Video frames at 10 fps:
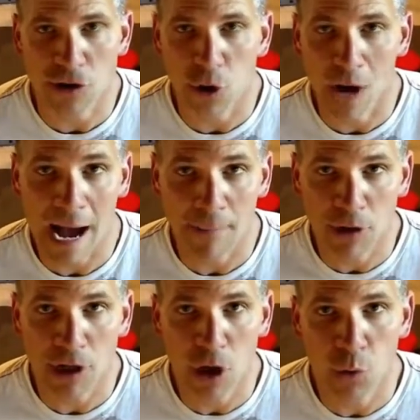So I'm
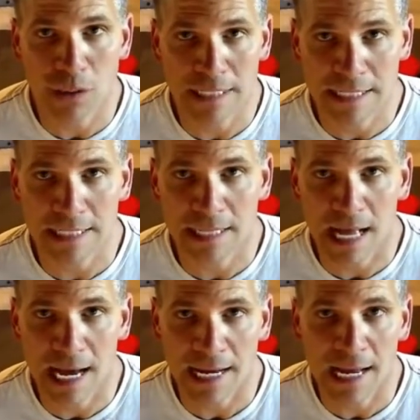going to go with a
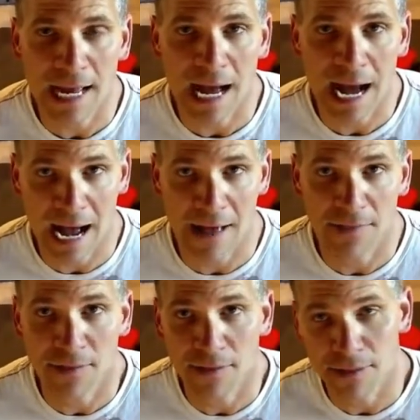decline
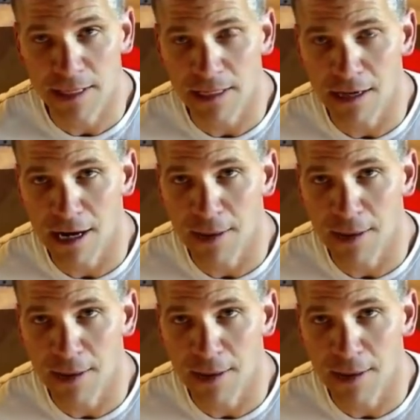on the